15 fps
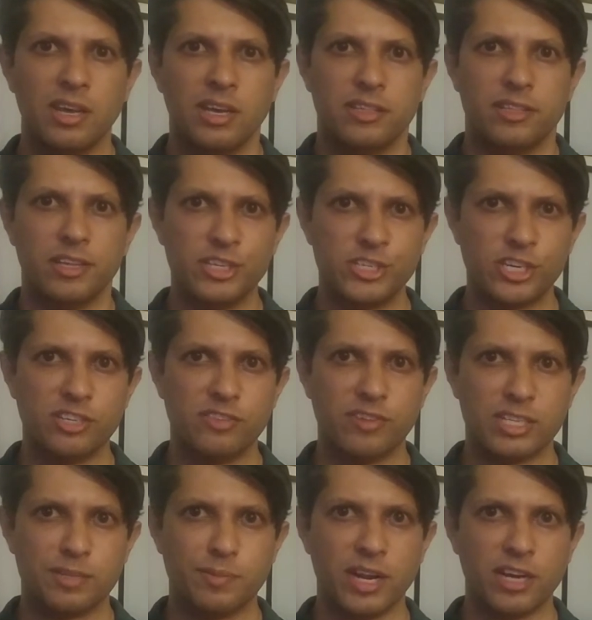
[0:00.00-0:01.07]
The initiative
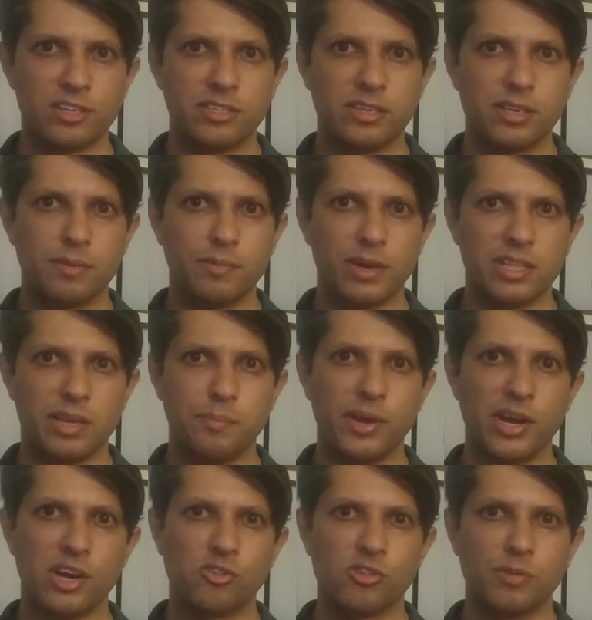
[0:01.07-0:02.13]
has been undertaken by the
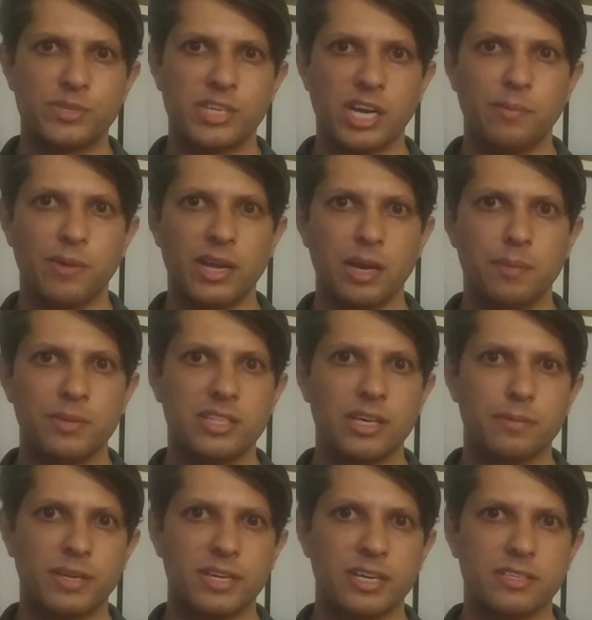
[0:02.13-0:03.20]
Empower Group chaired by
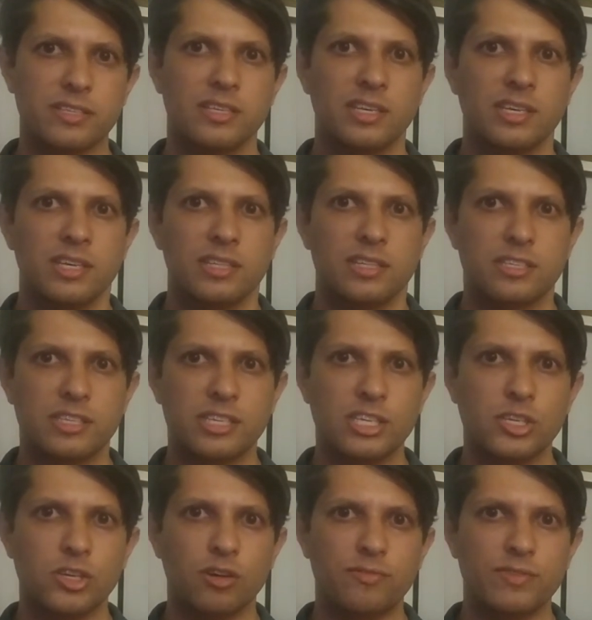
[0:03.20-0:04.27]
Amitabh Kant, the
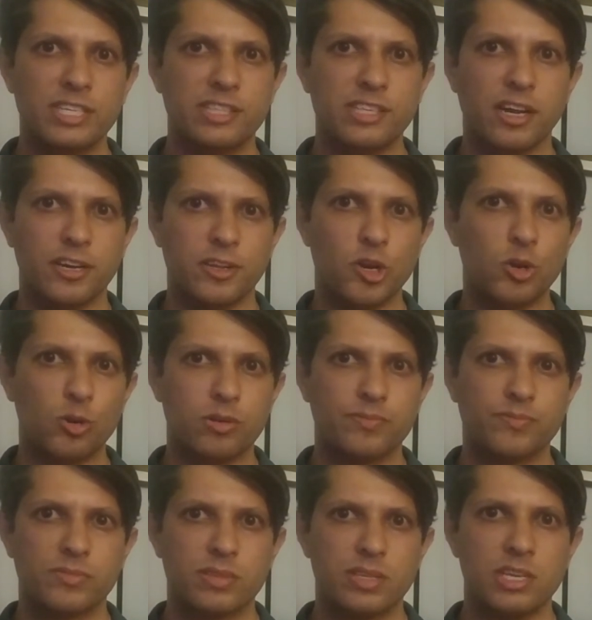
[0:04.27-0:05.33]
CEO of Niti Aayog.
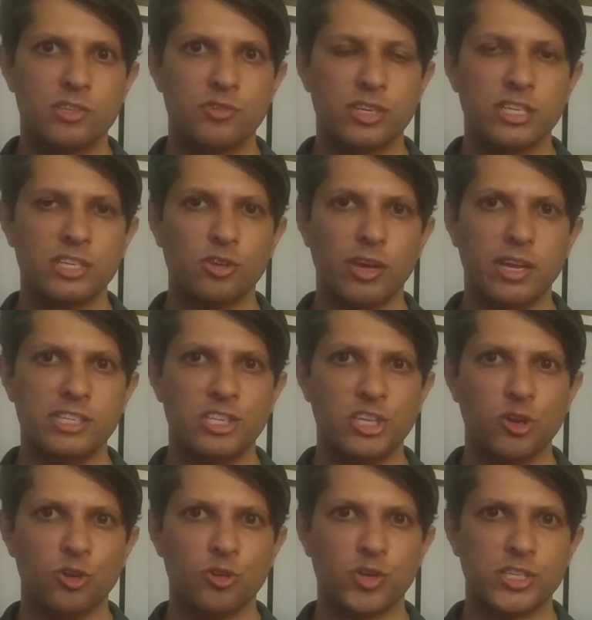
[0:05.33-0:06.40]
He has written to
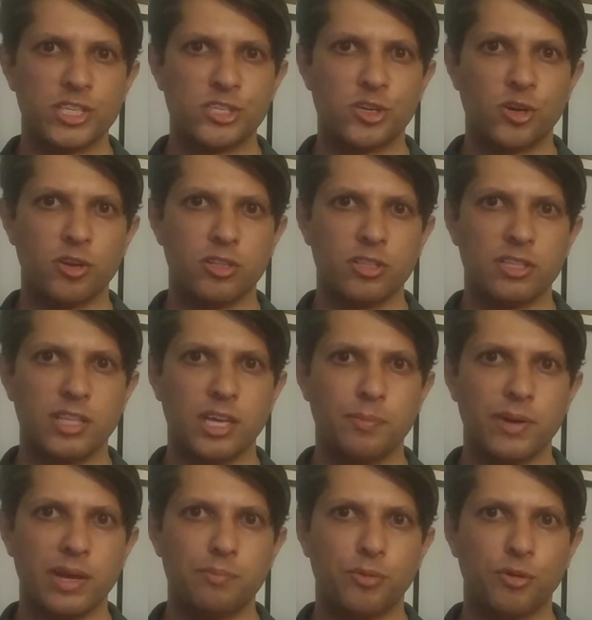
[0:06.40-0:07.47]
NGOs registered on the
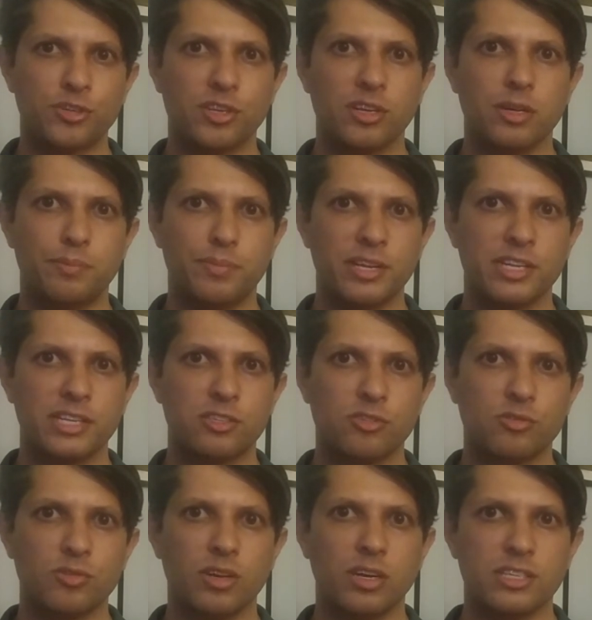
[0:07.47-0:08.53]
Darpan portal appealing
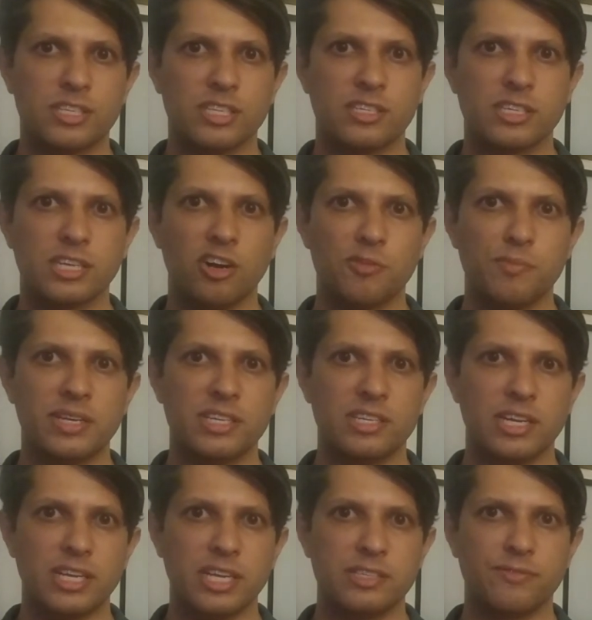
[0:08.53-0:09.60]
to assist the government
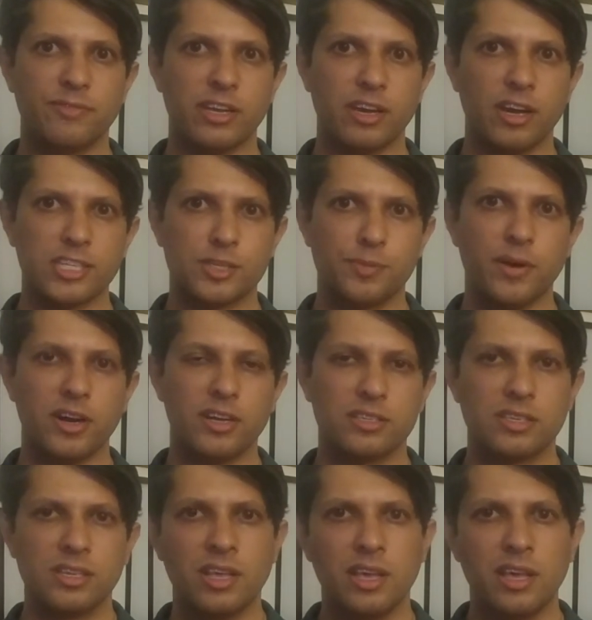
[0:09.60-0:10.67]
in identifying
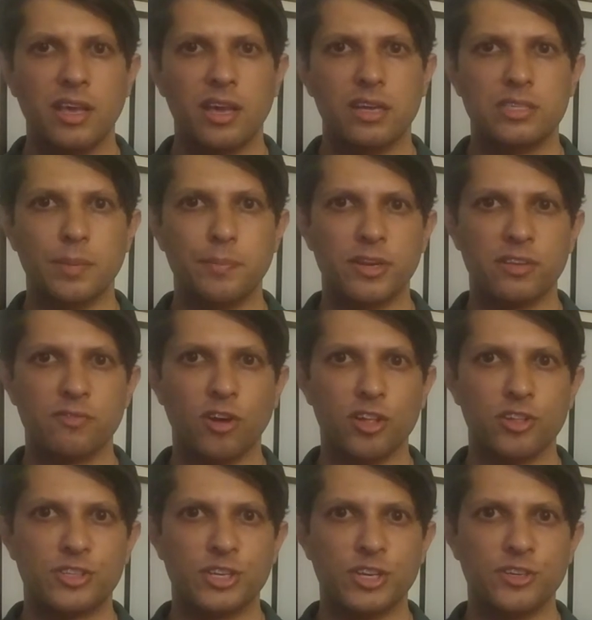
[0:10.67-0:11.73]
hotspots and deputing
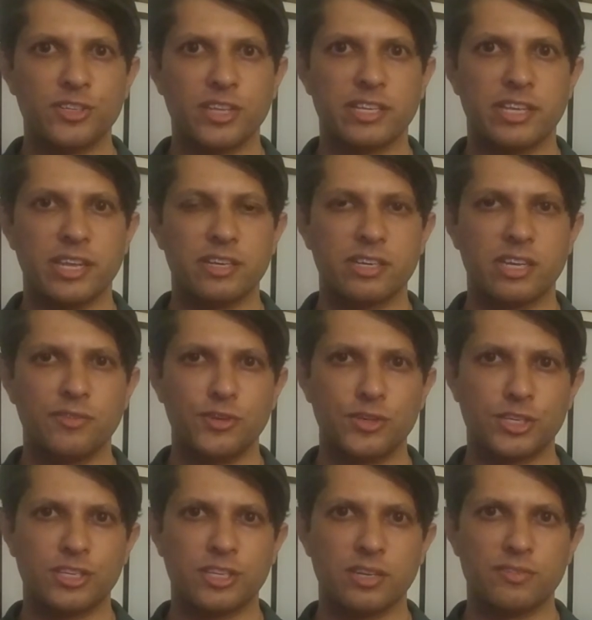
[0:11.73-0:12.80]
volunteers and
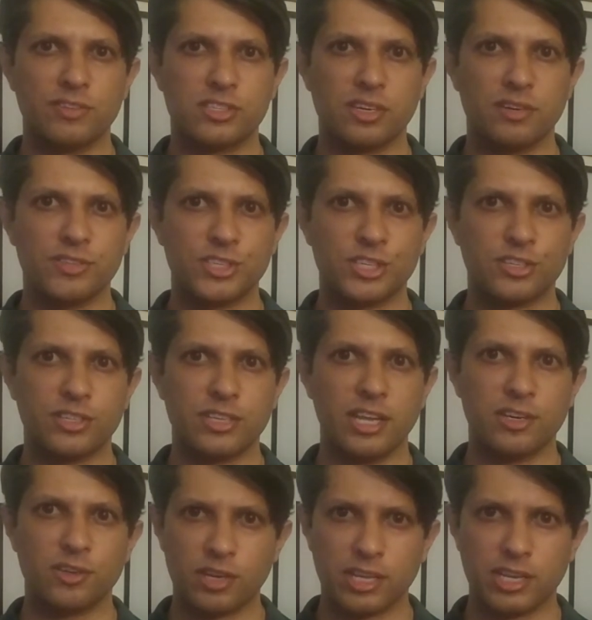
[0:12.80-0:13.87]
caregivers to deliver services to the
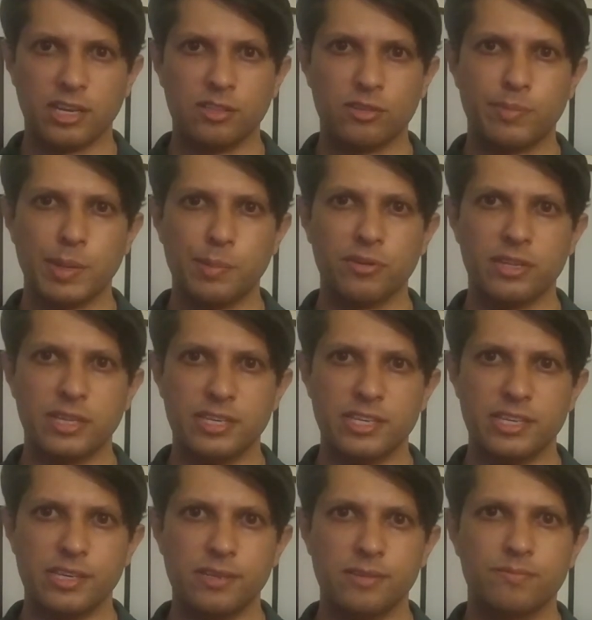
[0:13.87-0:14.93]
elderly and other people in
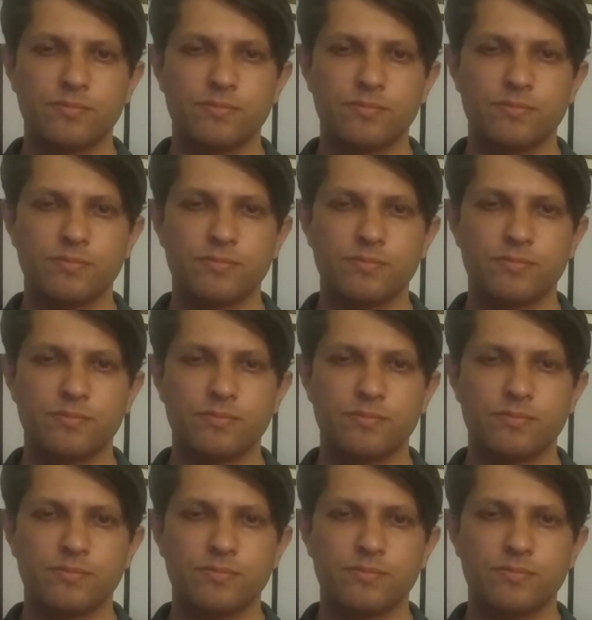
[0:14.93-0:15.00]
need.